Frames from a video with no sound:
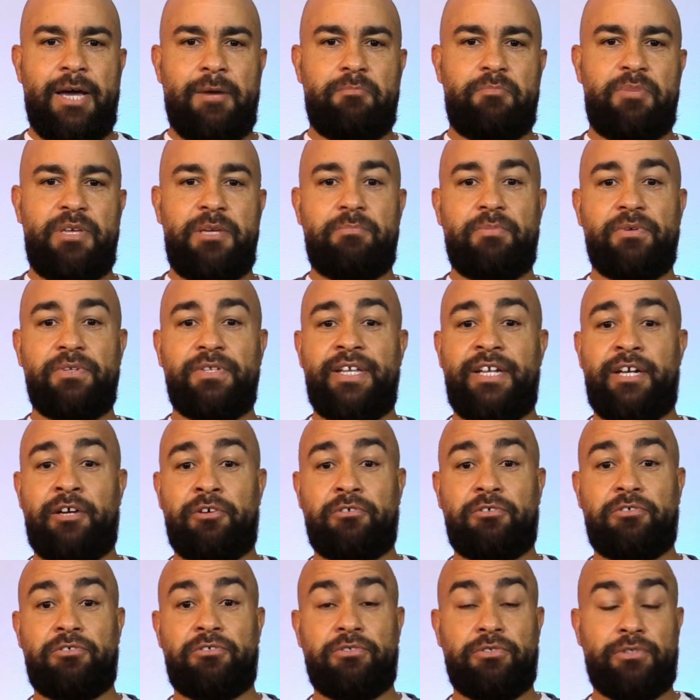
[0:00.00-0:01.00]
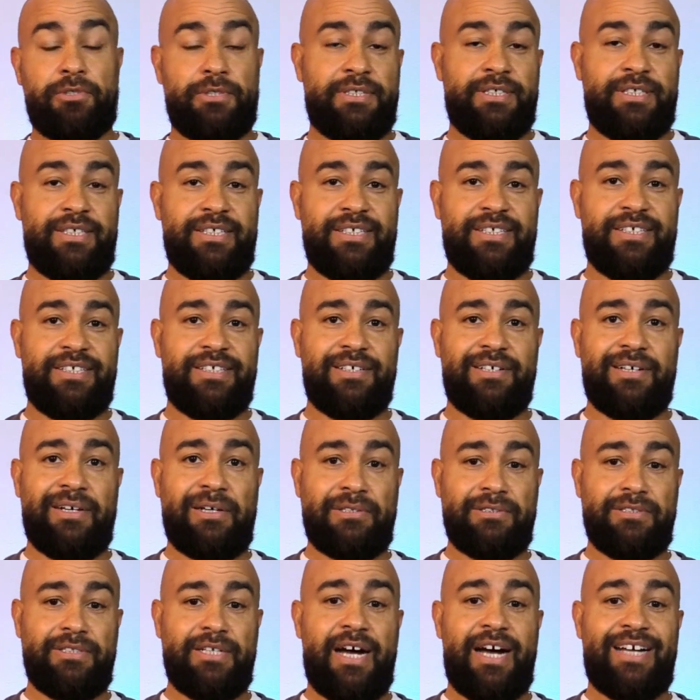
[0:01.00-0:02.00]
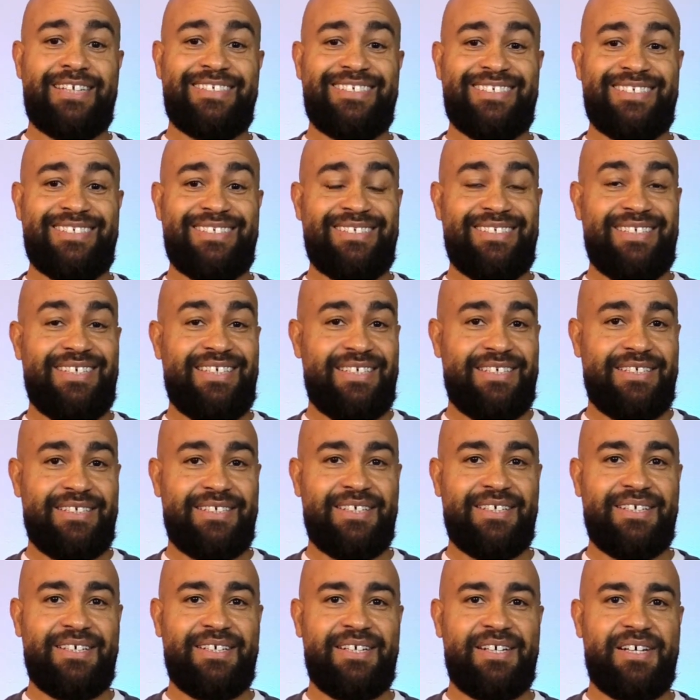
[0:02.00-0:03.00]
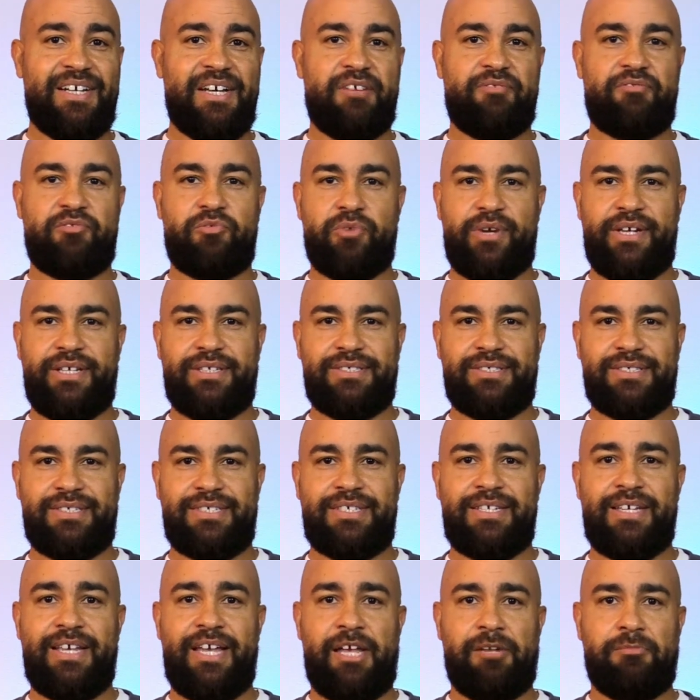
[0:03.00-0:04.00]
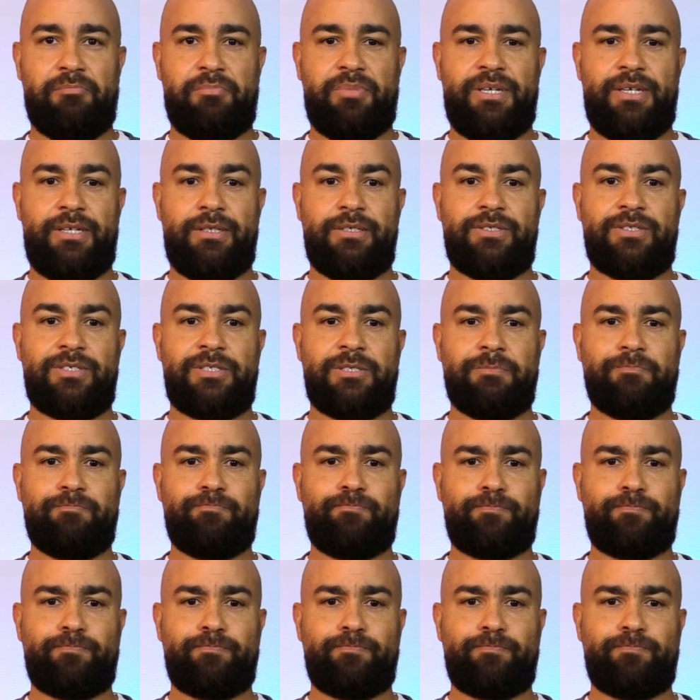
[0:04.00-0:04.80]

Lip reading: People that are good are not in need of grace and peace.